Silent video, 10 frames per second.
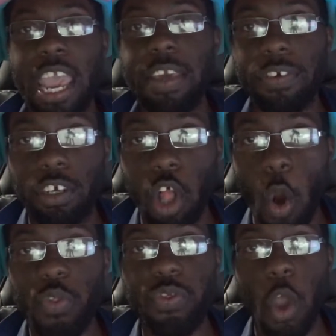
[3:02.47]
is
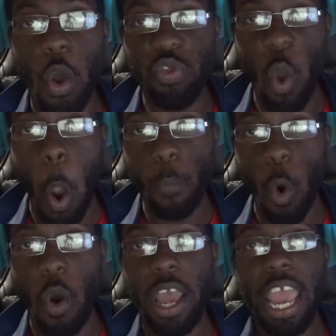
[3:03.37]
close to
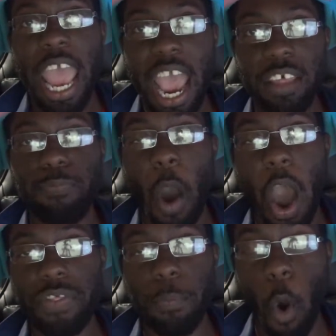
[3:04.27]
normal as
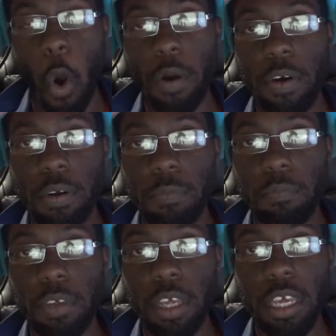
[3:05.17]
possible
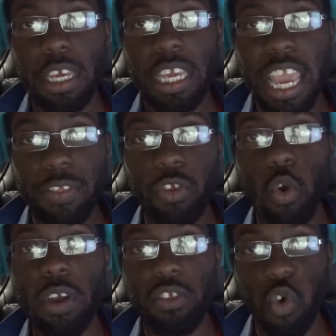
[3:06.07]
in
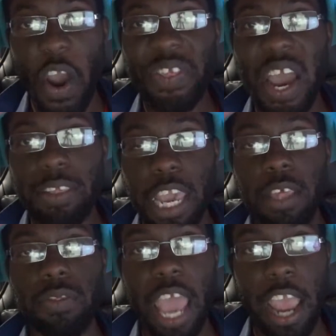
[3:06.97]

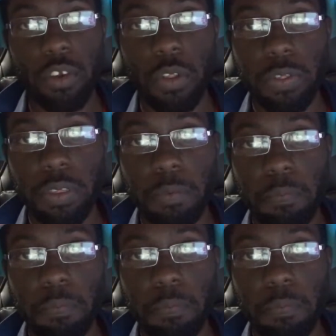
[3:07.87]
2019 standards.